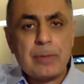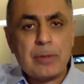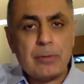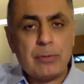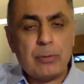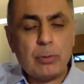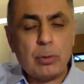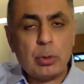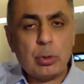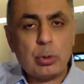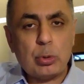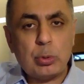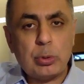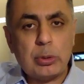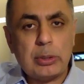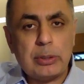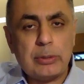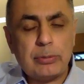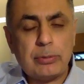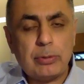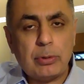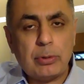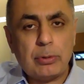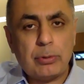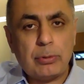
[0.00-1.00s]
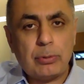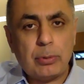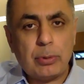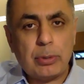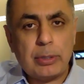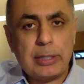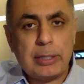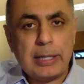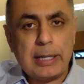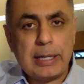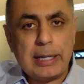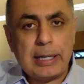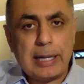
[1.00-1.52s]
for 24,
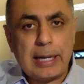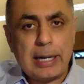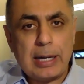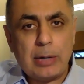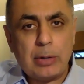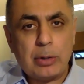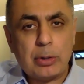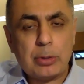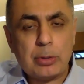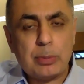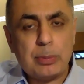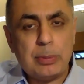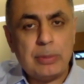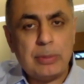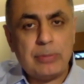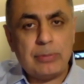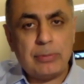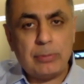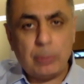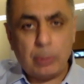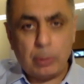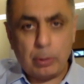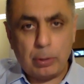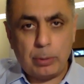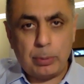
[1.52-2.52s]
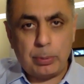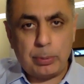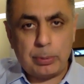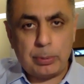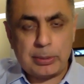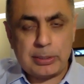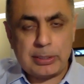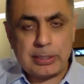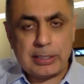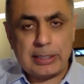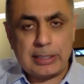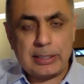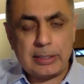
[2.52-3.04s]
48 hours before you
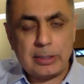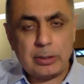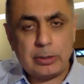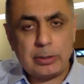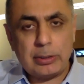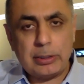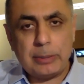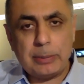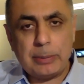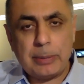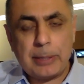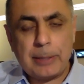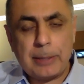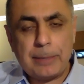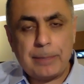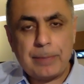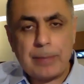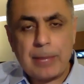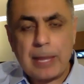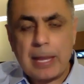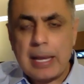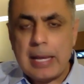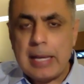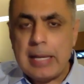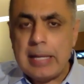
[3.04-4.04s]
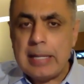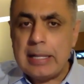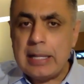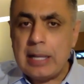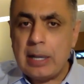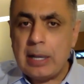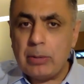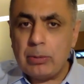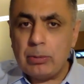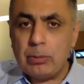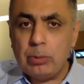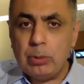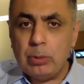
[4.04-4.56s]
present the treatment.
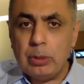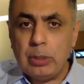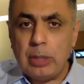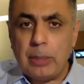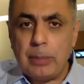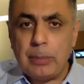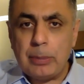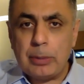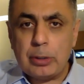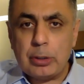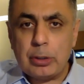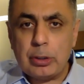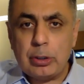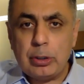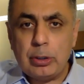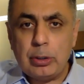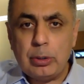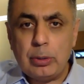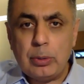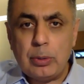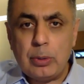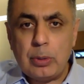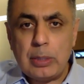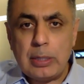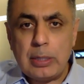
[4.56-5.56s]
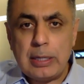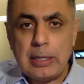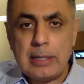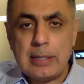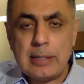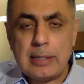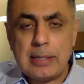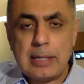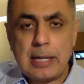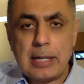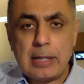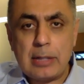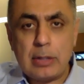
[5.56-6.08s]
Now, rule number two
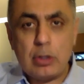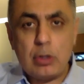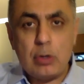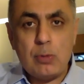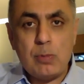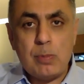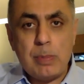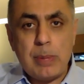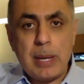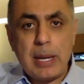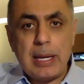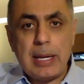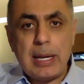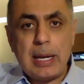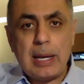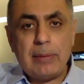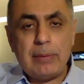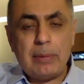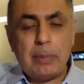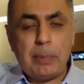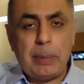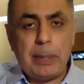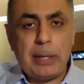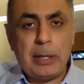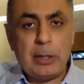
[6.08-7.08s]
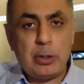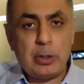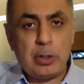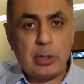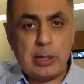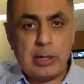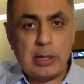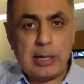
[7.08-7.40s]
is that you may have a patient